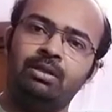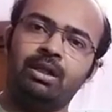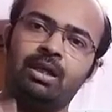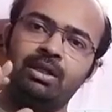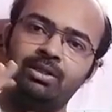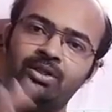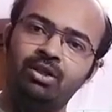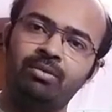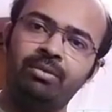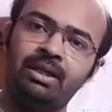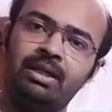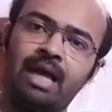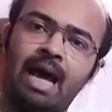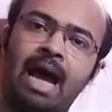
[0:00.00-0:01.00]
they consume
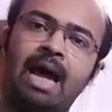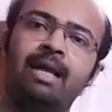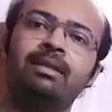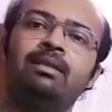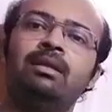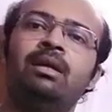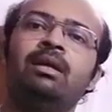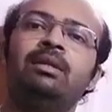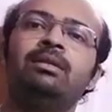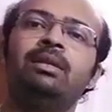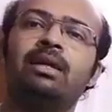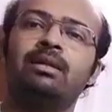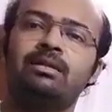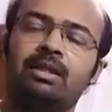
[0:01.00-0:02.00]
it, and
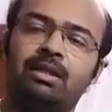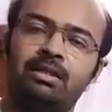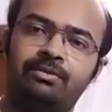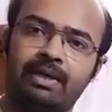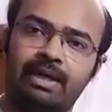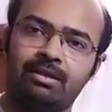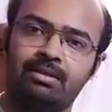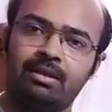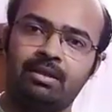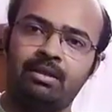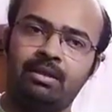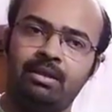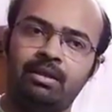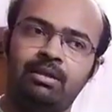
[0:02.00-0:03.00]
their
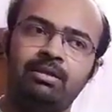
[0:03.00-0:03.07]
satisfaction,